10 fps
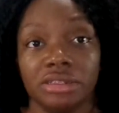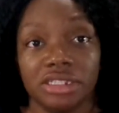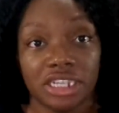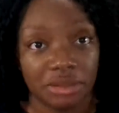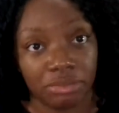
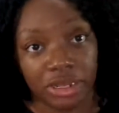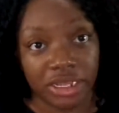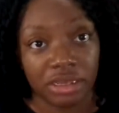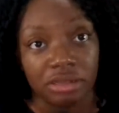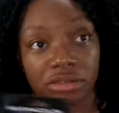Dick
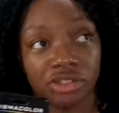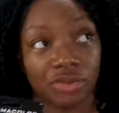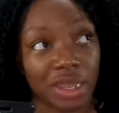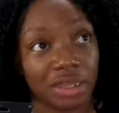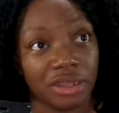Blick
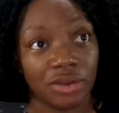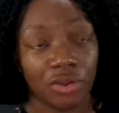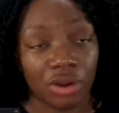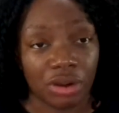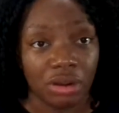directly,
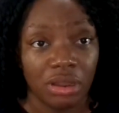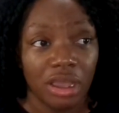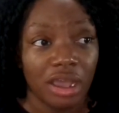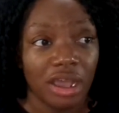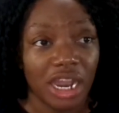or
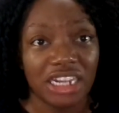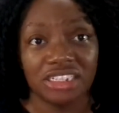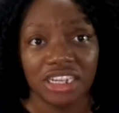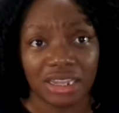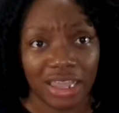I need
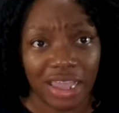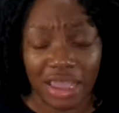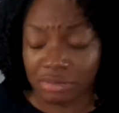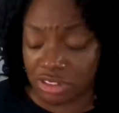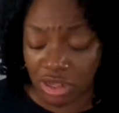to check like
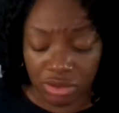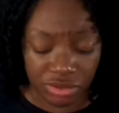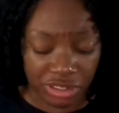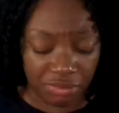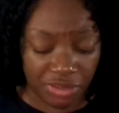Amazon or
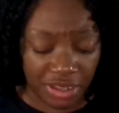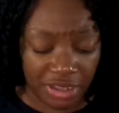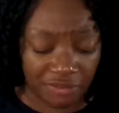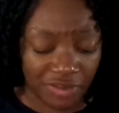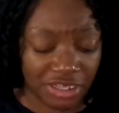something
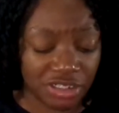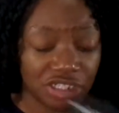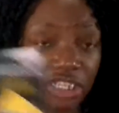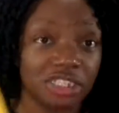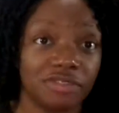if I can
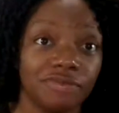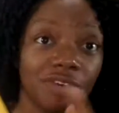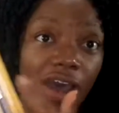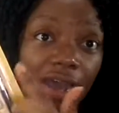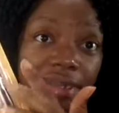just
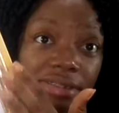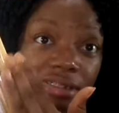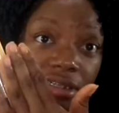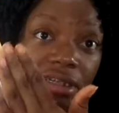find